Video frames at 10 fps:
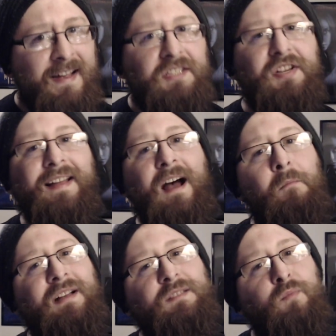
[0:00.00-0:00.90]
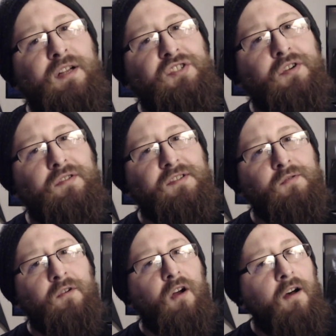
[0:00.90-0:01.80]
check out my Spreadshirt
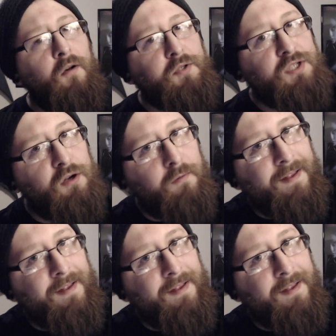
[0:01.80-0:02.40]
store, also